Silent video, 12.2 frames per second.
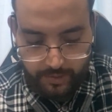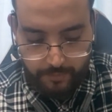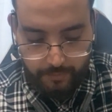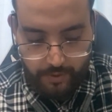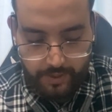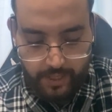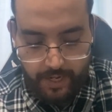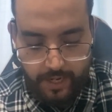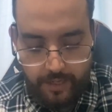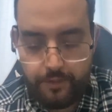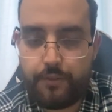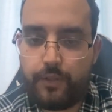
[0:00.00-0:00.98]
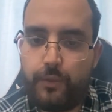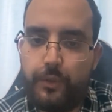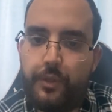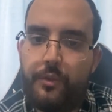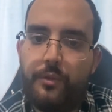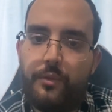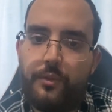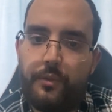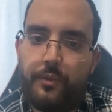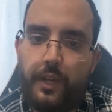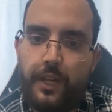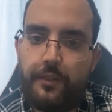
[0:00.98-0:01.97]
But I still use
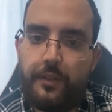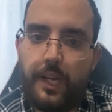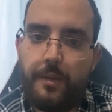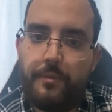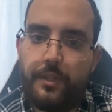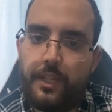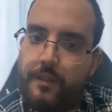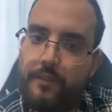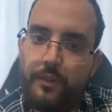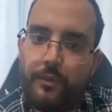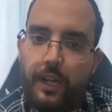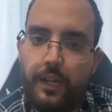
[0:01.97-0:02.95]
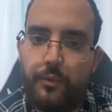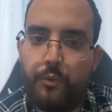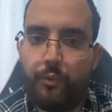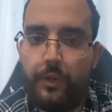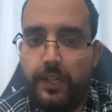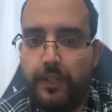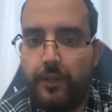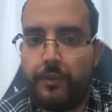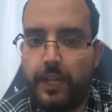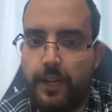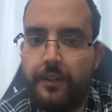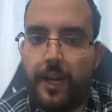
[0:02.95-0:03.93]
Enscape, even though I don't really use
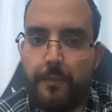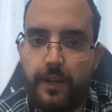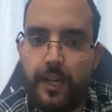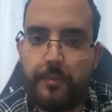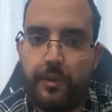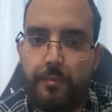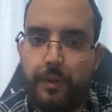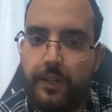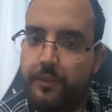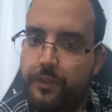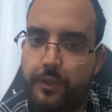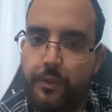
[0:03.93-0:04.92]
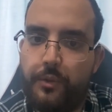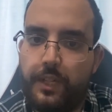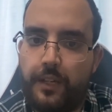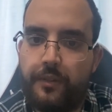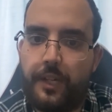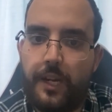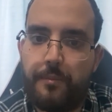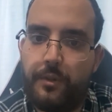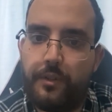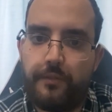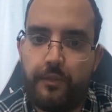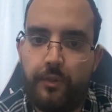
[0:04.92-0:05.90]
Enscape anymore, but I just use Enscape
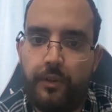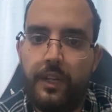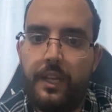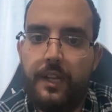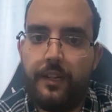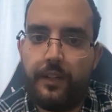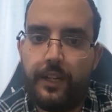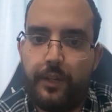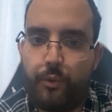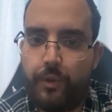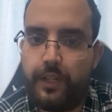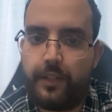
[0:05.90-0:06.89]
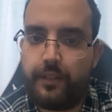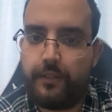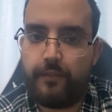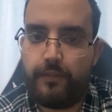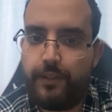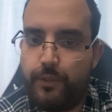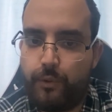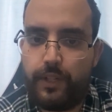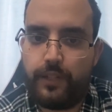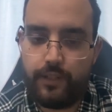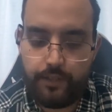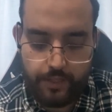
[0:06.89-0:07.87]
just for like very
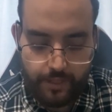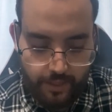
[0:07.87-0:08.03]
quick design